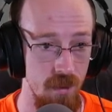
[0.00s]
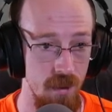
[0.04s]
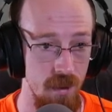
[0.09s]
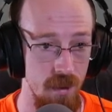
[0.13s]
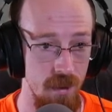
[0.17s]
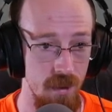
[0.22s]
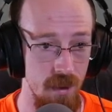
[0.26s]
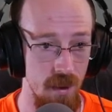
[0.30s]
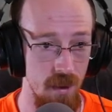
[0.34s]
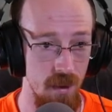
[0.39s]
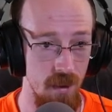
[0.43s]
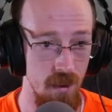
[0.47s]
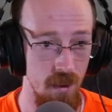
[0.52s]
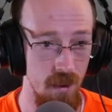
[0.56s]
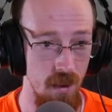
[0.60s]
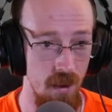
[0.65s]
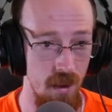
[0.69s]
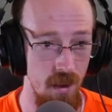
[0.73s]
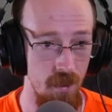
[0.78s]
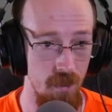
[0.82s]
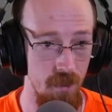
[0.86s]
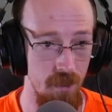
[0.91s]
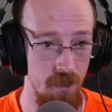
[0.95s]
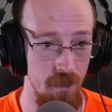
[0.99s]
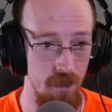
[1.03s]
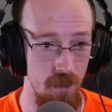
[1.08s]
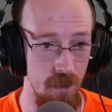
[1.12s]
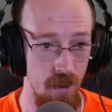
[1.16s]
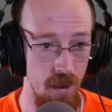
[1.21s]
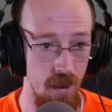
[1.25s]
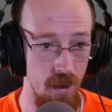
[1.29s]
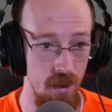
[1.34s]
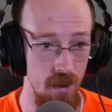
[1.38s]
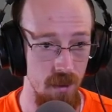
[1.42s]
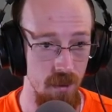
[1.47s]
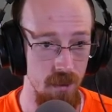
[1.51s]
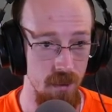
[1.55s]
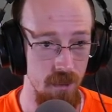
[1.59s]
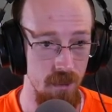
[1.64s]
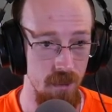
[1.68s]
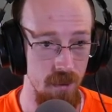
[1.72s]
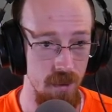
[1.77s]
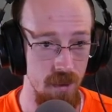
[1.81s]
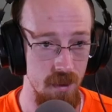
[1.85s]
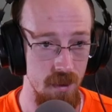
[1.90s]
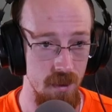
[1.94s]
Which is in common
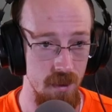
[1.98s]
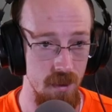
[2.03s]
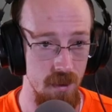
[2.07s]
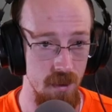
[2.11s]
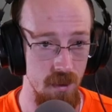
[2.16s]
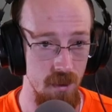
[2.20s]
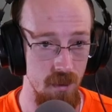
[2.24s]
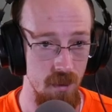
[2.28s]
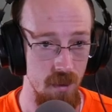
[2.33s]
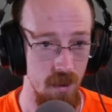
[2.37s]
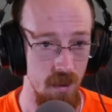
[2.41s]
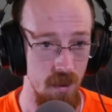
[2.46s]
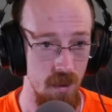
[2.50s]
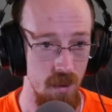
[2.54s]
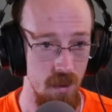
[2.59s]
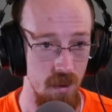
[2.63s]
files VST2.